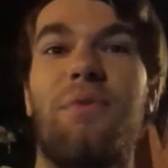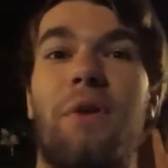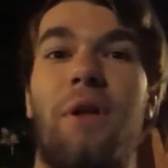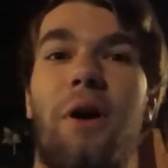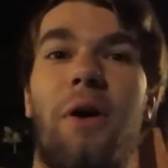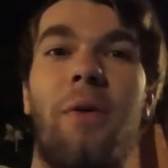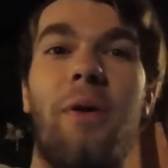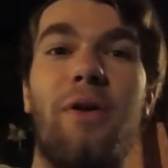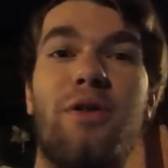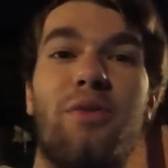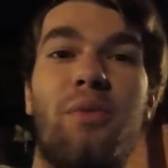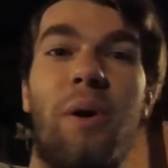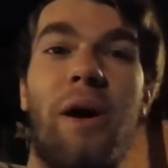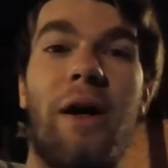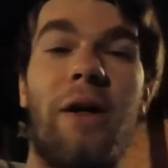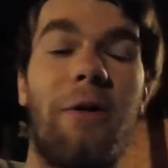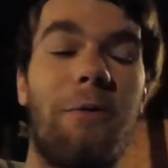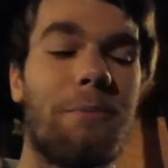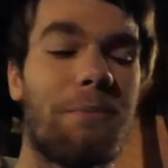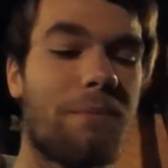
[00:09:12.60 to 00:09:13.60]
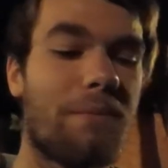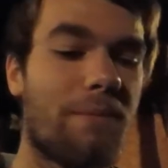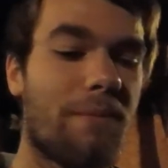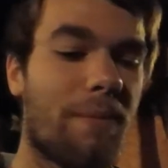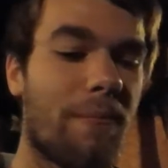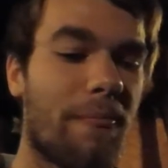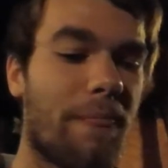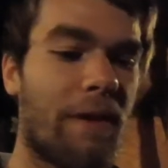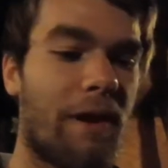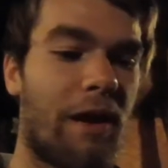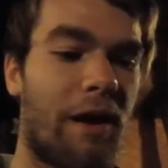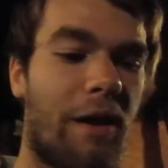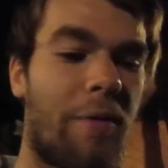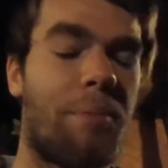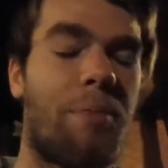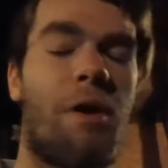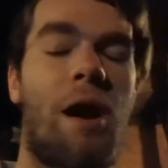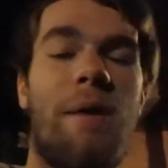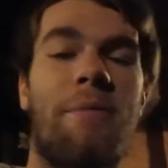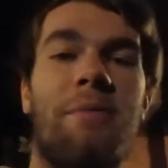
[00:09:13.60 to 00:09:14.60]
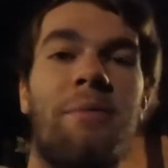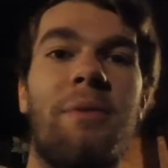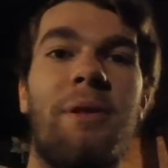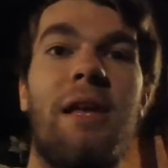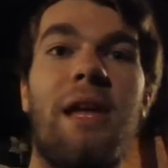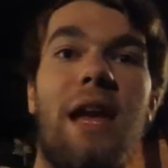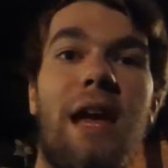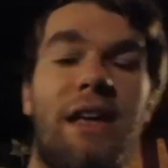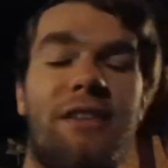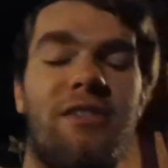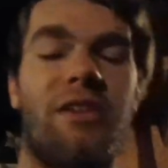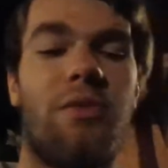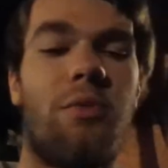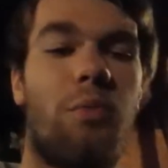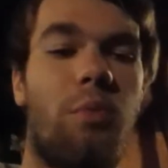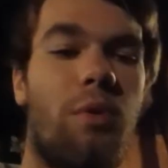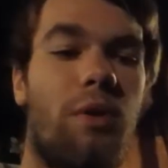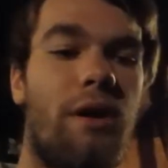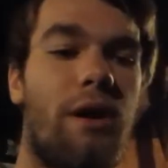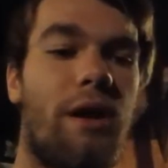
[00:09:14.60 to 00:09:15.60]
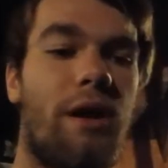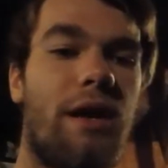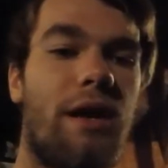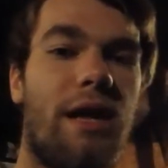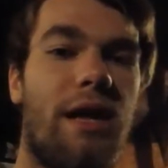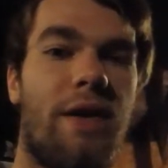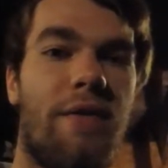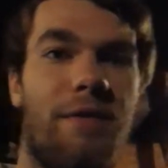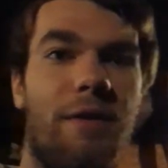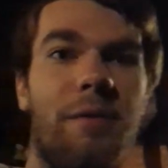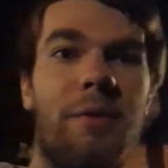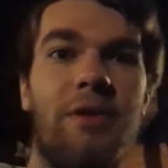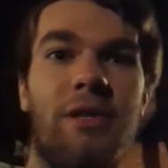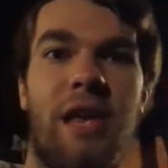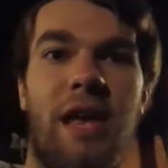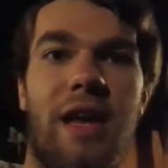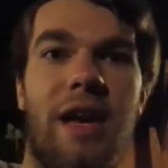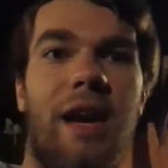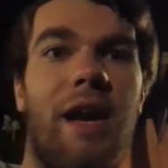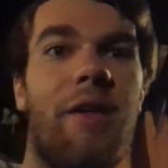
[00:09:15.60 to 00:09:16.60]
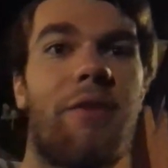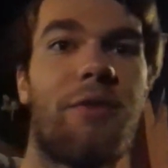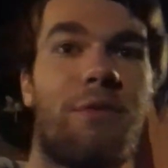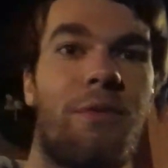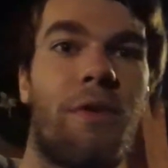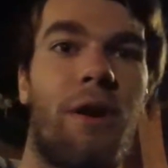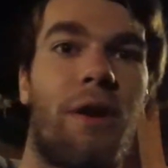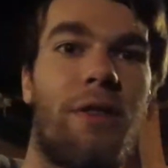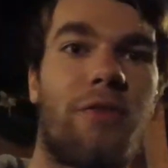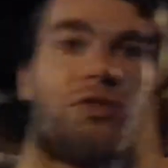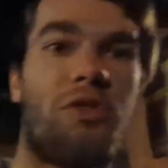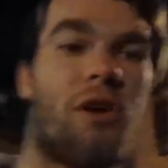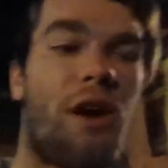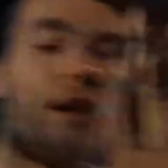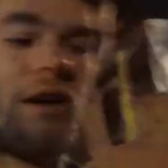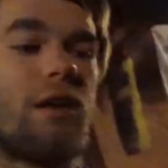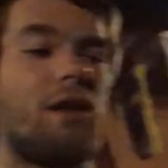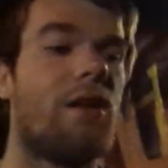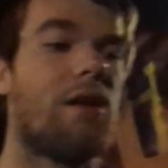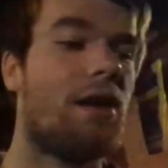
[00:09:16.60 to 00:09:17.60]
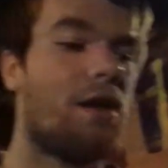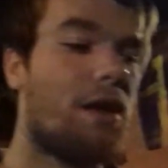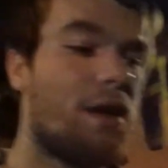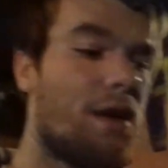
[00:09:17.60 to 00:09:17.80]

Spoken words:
to flow as well probably as it would if it was hanging out the front of the truck,